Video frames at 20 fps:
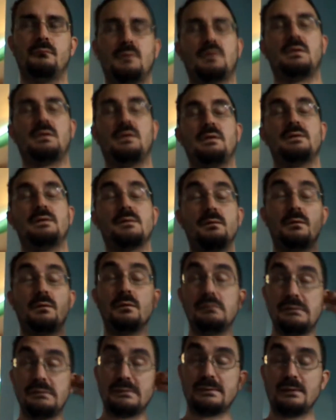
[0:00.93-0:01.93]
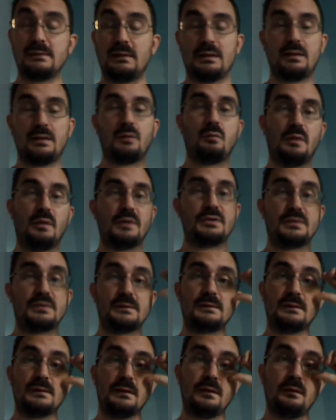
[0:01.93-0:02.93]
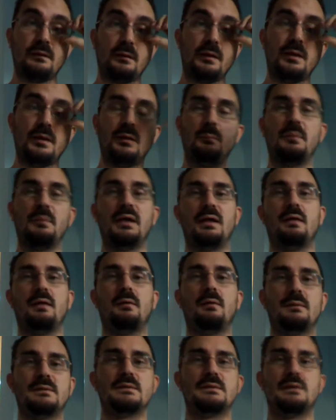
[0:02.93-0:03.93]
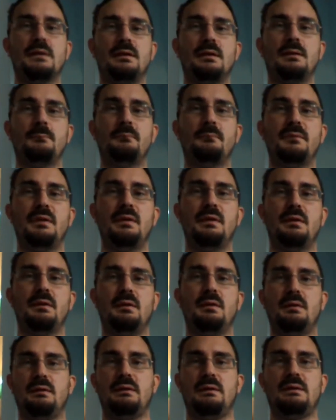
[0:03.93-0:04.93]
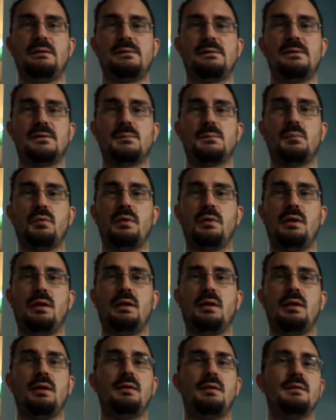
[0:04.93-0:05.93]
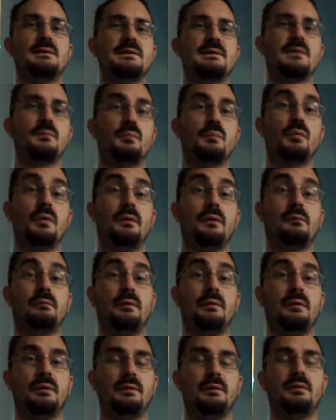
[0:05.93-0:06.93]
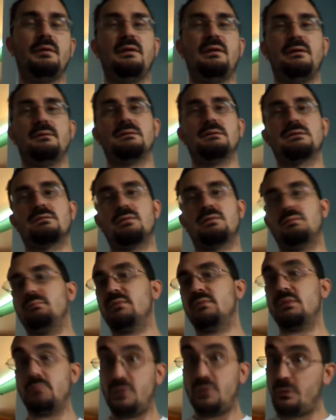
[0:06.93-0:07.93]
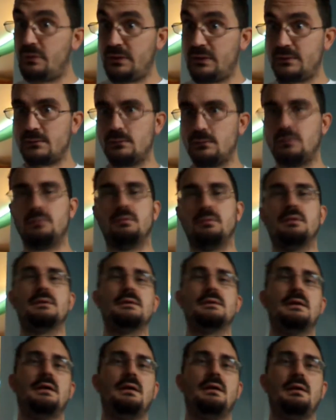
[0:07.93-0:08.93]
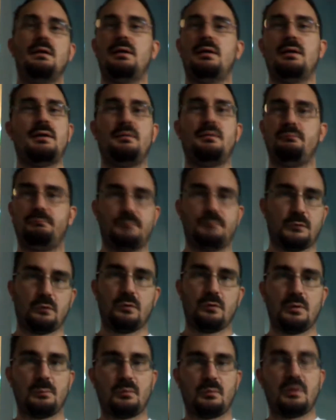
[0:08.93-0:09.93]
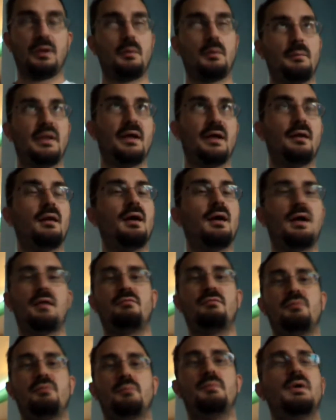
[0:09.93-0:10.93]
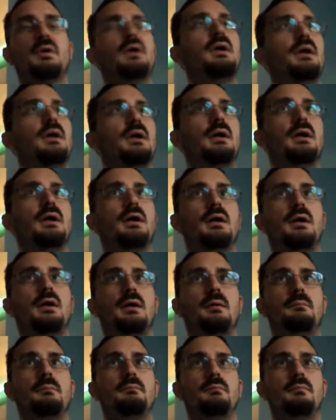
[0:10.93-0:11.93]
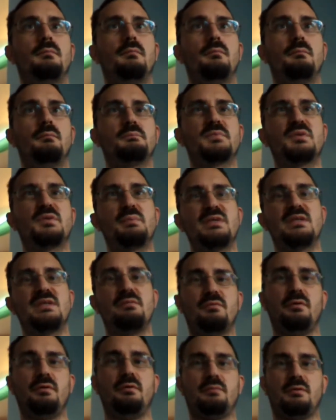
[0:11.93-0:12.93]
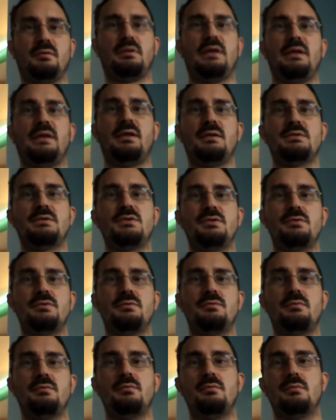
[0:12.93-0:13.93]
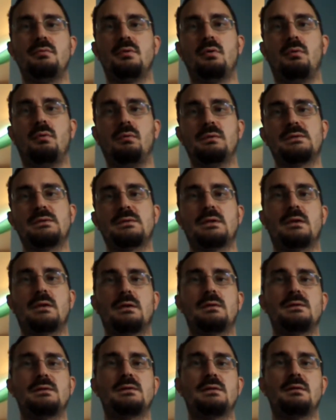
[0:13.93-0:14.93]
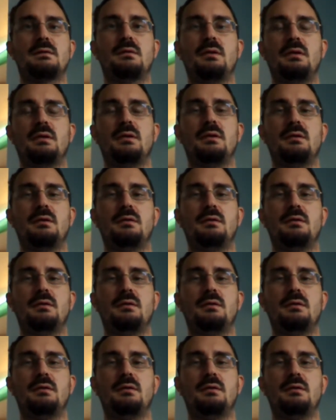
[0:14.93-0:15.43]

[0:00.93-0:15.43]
Alright, so I noticed a lot of questions lately about the 6.9 and 7.3 liter diesels from some new diesel owners. Growing up around them, had a lot of them, specifically relating to cold starts and